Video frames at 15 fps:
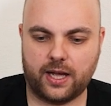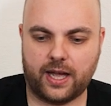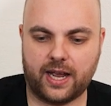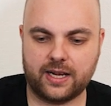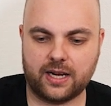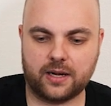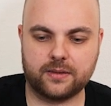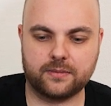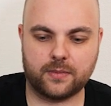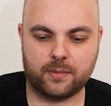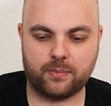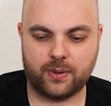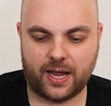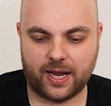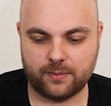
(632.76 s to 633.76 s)
And then my
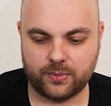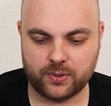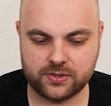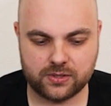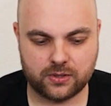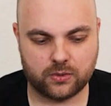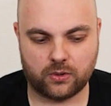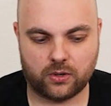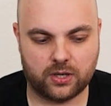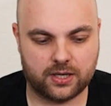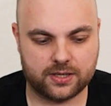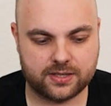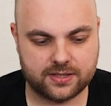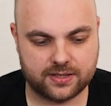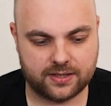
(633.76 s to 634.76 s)
Plagueburst
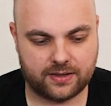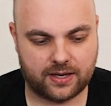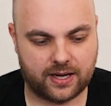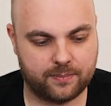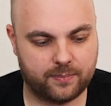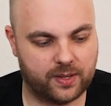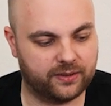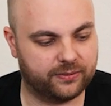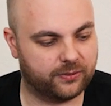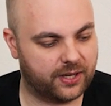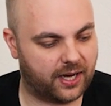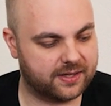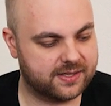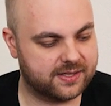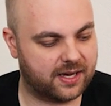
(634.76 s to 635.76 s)
Crawlers I built for
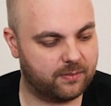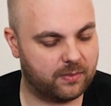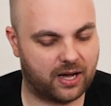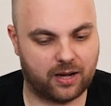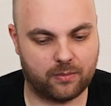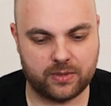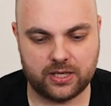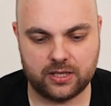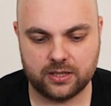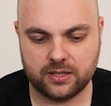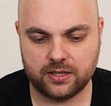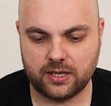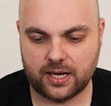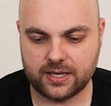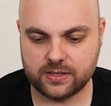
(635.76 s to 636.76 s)
that same army
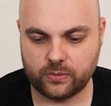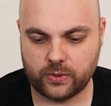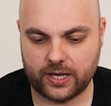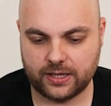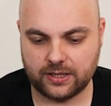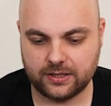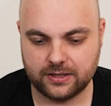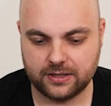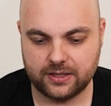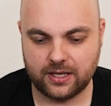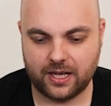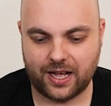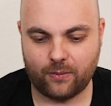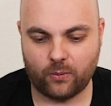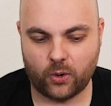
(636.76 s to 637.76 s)
as well.
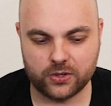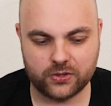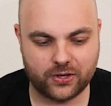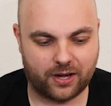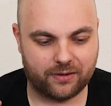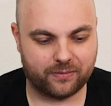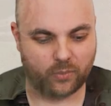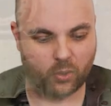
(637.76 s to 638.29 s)
I want to have